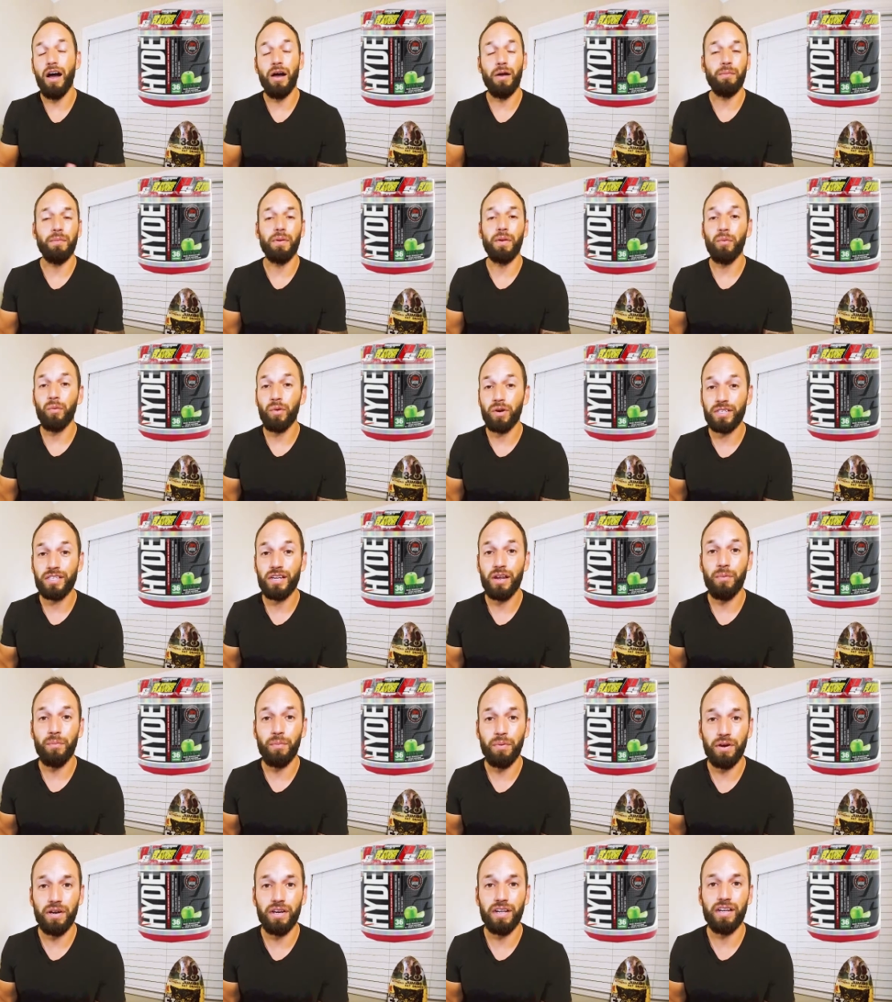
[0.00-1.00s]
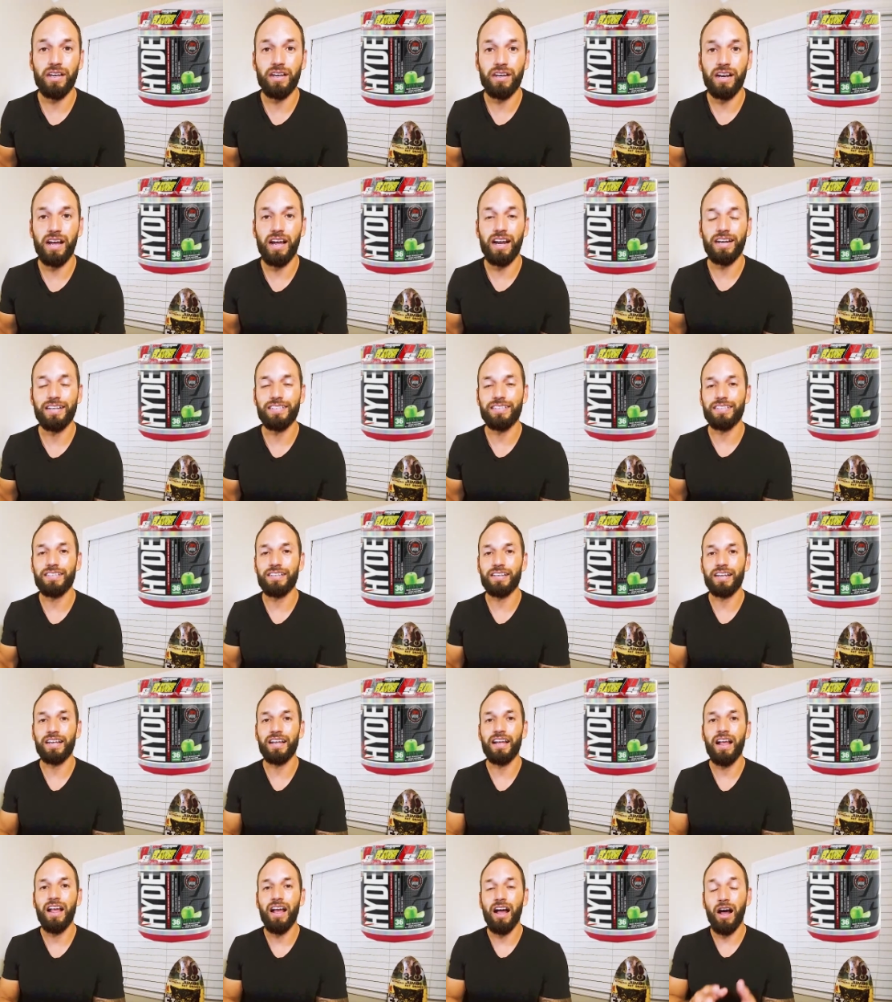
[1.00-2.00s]
It works out pretty good,
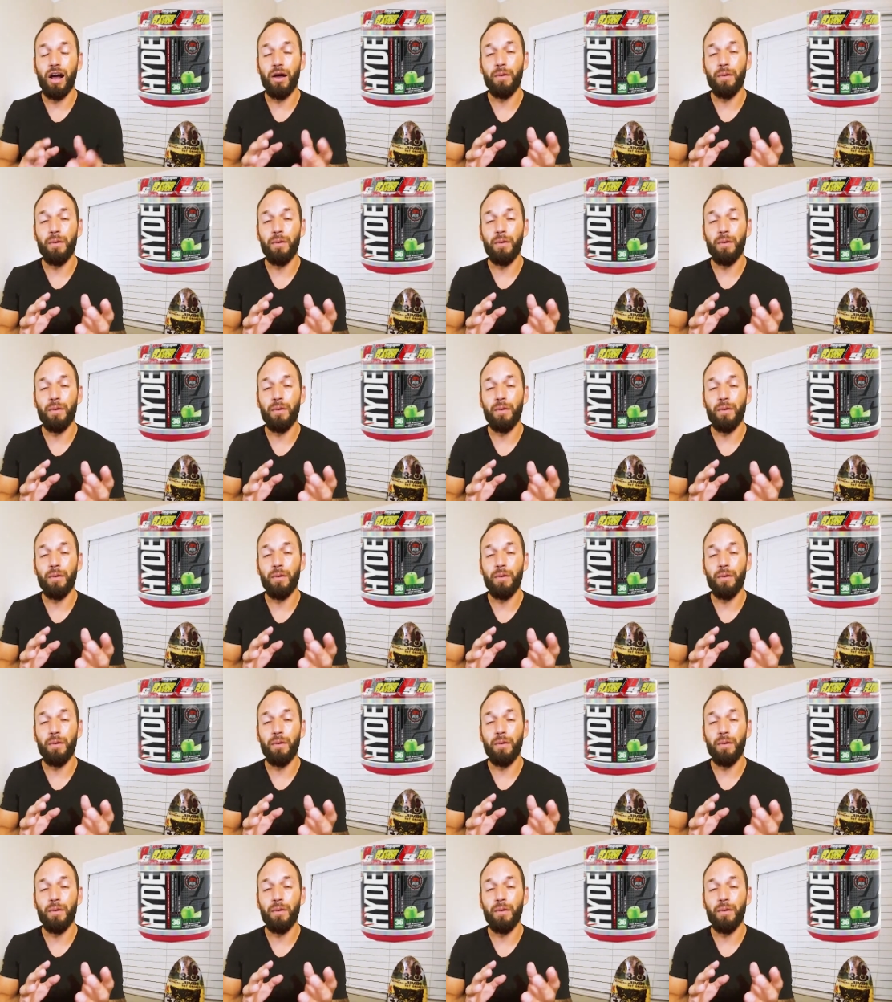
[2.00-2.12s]
honestly.